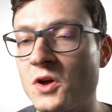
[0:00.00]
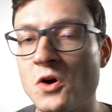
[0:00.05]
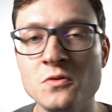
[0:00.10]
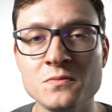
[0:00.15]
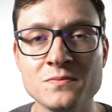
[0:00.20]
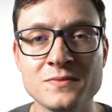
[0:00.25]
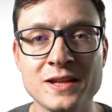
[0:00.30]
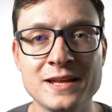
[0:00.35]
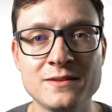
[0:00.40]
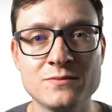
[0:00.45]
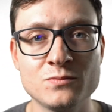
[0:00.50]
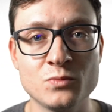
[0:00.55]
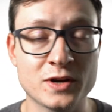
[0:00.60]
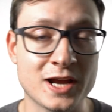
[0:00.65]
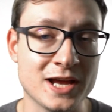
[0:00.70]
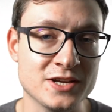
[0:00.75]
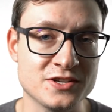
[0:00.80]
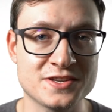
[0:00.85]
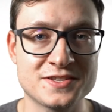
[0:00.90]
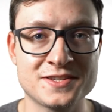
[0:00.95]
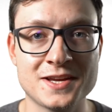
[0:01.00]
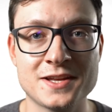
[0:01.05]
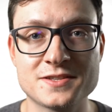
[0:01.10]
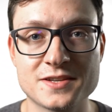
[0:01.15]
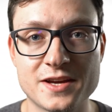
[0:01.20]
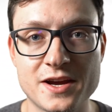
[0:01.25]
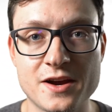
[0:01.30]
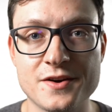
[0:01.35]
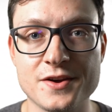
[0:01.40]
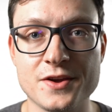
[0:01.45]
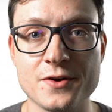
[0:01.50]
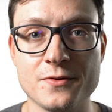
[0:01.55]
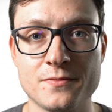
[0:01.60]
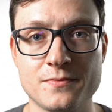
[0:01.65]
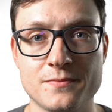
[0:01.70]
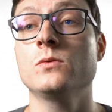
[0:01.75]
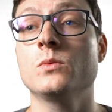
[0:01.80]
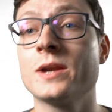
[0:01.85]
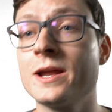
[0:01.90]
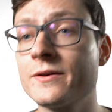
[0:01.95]
don't let what I just said scare you.
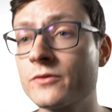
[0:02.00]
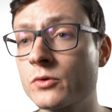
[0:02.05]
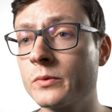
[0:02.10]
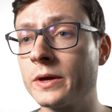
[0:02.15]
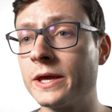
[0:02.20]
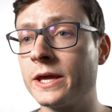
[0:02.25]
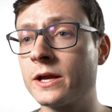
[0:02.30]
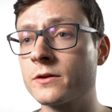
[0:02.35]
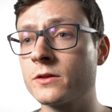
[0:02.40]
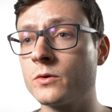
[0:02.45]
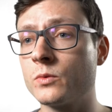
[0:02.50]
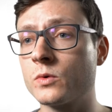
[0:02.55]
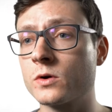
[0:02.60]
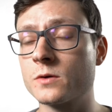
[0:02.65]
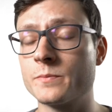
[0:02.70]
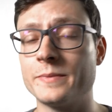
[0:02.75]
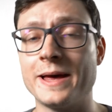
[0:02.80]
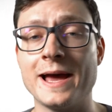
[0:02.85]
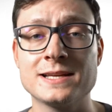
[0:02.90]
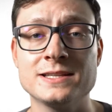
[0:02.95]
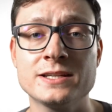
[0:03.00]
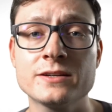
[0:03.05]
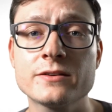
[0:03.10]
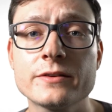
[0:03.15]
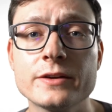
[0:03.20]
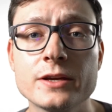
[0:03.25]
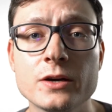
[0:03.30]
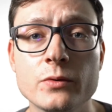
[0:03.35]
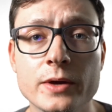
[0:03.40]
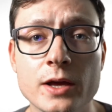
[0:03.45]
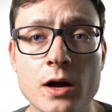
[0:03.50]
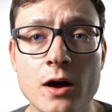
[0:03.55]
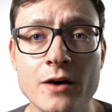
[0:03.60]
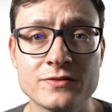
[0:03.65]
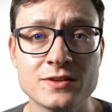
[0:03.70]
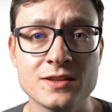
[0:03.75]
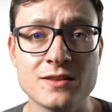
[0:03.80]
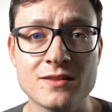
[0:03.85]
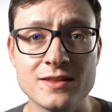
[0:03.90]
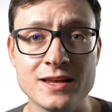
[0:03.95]
Whenever we hear the word bacteria, we
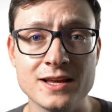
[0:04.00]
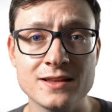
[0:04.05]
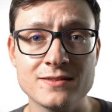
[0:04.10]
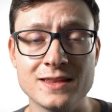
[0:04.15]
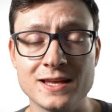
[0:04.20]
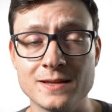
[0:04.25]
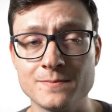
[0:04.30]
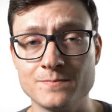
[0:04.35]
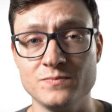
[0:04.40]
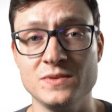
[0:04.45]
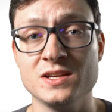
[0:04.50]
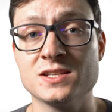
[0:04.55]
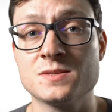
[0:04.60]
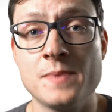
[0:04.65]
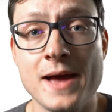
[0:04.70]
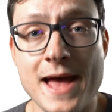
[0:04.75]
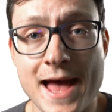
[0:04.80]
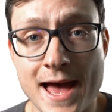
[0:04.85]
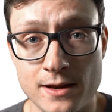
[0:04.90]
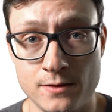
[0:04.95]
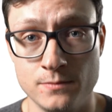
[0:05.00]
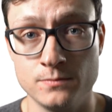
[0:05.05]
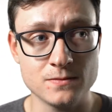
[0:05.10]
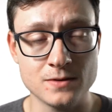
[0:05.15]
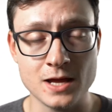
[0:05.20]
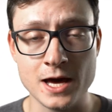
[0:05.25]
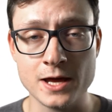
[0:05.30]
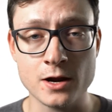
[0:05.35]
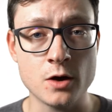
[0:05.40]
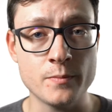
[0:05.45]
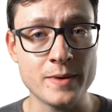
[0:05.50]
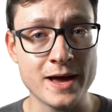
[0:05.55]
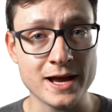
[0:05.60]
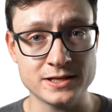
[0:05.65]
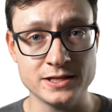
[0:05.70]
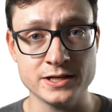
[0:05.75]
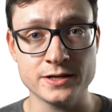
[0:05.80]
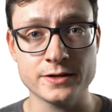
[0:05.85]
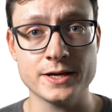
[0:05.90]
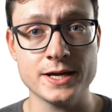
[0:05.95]
often think that it's bad. Not all
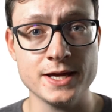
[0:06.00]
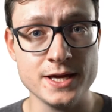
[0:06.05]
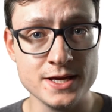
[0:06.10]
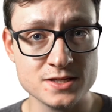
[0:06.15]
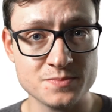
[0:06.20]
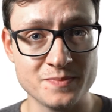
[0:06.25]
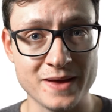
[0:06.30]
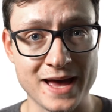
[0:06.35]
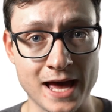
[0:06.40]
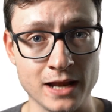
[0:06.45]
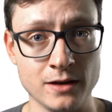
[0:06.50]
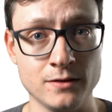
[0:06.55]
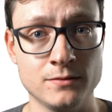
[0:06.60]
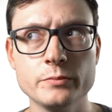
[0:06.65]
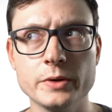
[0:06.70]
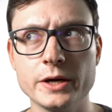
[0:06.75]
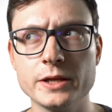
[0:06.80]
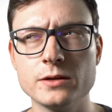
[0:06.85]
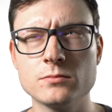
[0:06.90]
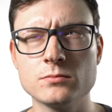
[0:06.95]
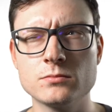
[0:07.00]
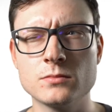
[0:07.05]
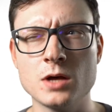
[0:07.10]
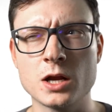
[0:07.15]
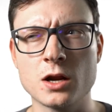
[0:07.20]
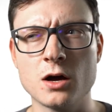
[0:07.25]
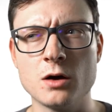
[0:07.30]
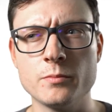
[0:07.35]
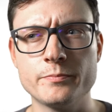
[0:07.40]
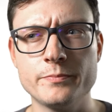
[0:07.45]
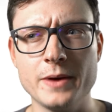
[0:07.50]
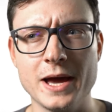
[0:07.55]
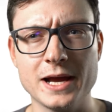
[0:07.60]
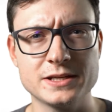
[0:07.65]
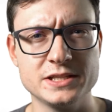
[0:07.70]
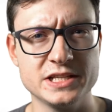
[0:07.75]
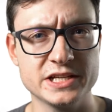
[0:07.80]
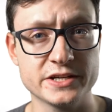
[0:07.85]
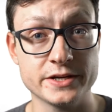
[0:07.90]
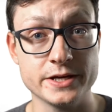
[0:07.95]
bacteria is bad, but not all
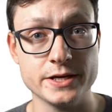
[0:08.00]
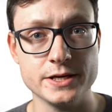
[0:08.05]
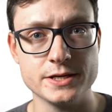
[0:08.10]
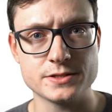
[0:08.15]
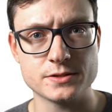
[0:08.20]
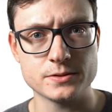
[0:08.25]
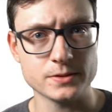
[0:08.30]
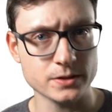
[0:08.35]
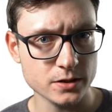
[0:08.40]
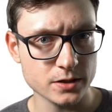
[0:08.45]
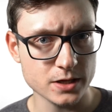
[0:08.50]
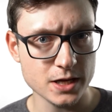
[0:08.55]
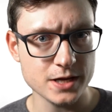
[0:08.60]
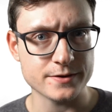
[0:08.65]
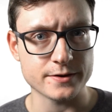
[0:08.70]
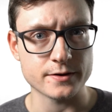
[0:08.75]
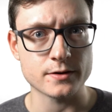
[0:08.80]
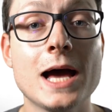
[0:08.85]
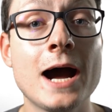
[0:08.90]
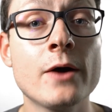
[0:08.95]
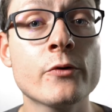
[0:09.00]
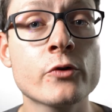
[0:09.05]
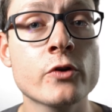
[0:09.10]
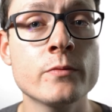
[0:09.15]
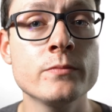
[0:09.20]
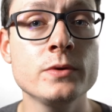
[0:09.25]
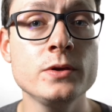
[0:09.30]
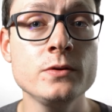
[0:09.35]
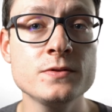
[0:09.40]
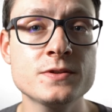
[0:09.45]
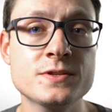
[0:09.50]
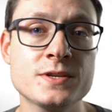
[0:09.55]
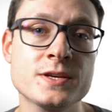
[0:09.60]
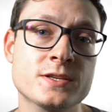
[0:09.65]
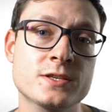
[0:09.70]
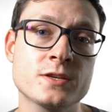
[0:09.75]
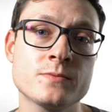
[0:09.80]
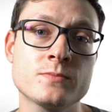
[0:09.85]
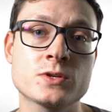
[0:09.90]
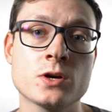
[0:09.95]
bacteria is good either. Our immune
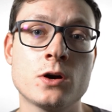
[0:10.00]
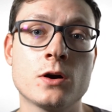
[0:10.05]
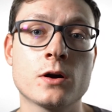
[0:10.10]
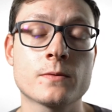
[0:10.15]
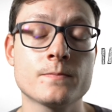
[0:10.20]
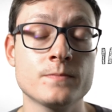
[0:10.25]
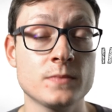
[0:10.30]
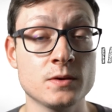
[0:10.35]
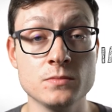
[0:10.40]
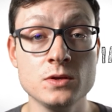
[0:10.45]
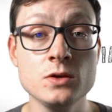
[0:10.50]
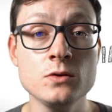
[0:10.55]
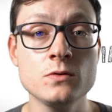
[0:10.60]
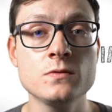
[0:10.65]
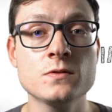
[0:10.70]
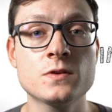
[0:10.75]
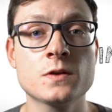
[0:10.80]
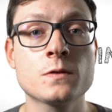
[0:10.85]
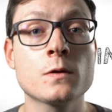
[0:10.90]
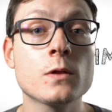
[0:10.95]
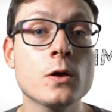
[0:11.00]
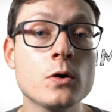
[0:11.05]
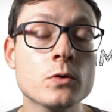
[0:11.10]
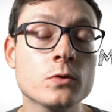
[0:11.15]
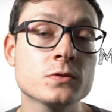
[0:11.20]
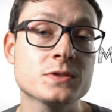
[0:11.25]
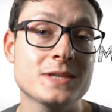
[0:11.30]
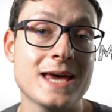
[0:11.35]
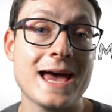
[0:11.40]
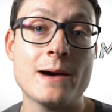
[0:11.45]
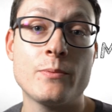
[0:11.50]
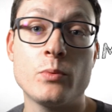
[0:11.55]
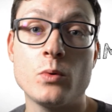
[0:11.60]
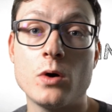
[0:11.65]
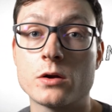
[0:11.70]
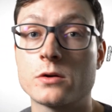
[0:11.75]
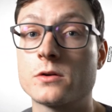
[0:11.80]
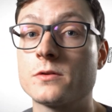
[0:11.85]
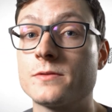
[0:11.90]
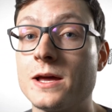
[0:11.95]
systems are immune to the local tap
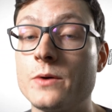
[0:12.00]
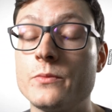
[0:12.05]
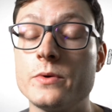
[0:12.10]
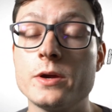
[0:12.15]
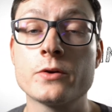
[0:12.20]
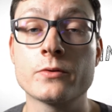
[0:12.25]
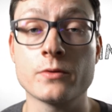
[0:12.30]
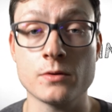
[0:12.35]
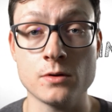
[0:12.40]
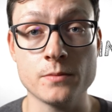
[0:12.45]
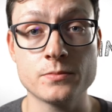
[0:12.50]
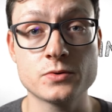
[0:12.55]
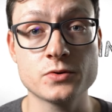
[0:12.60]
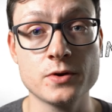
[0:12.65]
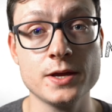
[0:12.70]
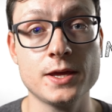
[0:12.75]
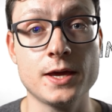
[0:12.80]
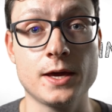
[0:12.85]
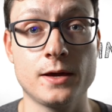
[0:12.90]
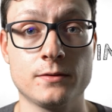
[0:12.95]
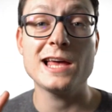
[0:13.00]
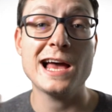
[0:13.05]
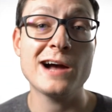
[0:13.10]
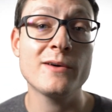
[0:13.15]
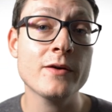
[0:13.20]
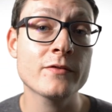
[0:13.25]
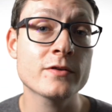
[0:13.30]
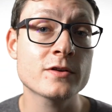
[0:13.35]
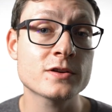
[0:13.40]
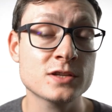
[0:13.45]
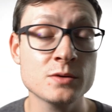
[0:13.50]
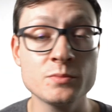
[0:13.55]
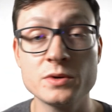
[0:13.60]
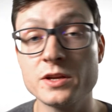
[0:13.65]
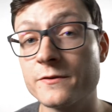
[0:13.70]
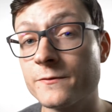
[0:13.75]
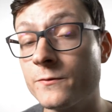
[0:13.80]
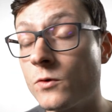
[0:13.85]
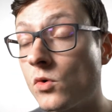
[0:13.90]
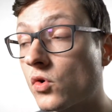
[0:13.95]
water that we grew up drinking. However,
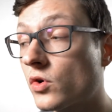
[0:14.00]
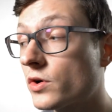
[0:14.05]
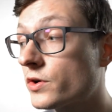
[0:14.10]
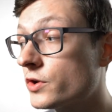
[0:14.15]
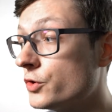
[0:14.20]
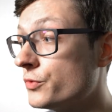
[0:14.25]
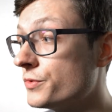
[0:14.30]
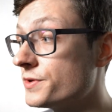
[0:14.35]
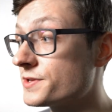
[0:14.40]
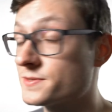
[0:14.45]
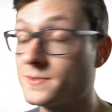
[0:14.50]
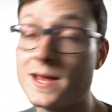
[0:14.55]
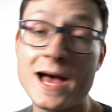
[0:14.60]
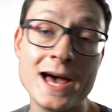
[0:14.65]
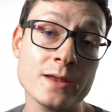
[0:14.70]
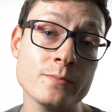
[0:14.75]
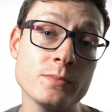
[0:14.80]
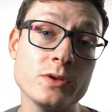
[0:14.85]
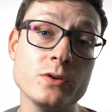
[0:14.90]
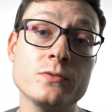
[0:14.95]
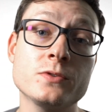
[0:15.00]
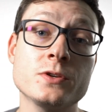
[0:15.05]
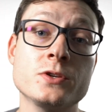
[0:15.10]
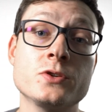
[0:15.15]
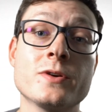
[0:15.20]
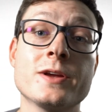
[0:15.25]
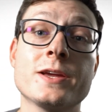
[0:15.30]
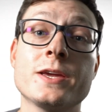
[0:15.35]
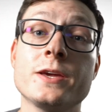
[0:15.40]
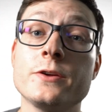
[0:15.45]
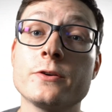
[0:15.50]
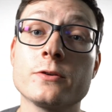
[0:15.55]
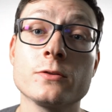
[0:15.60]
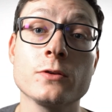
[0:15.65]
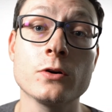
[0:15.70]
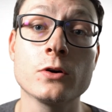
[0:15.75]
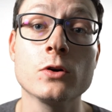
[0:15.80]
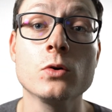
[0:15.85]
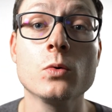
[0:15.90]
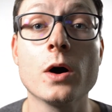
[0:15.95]
somebody foreign who is not immune to drinking your
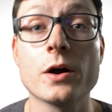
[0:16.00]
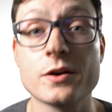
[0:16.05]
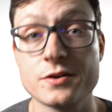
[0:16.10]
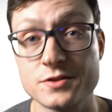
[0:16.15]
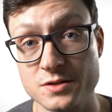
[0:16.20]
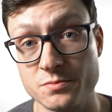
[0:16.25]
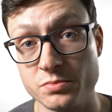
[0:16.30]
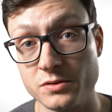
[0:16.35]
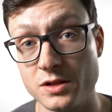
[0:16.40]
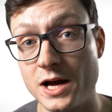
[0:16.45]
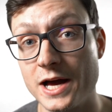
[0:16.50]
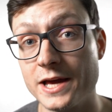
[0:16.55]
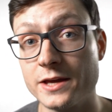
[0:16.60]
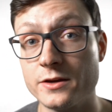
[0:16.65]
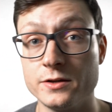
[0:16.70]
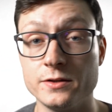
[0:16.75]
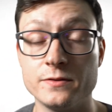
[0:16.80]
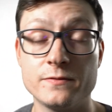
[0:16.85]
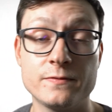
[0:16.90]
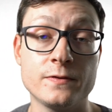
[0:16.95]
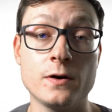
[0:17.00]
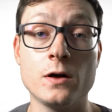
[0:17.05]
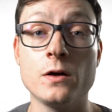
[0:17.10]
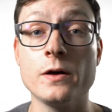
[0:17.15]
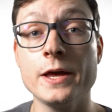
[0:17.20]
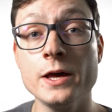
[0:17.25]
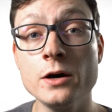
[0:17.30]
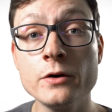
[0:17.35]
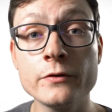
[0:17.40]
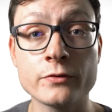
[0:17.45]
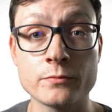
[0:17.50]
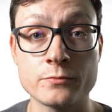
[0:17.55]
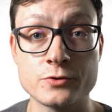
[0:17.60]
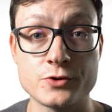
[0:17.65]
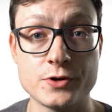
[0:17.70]
local water supply could fall ill from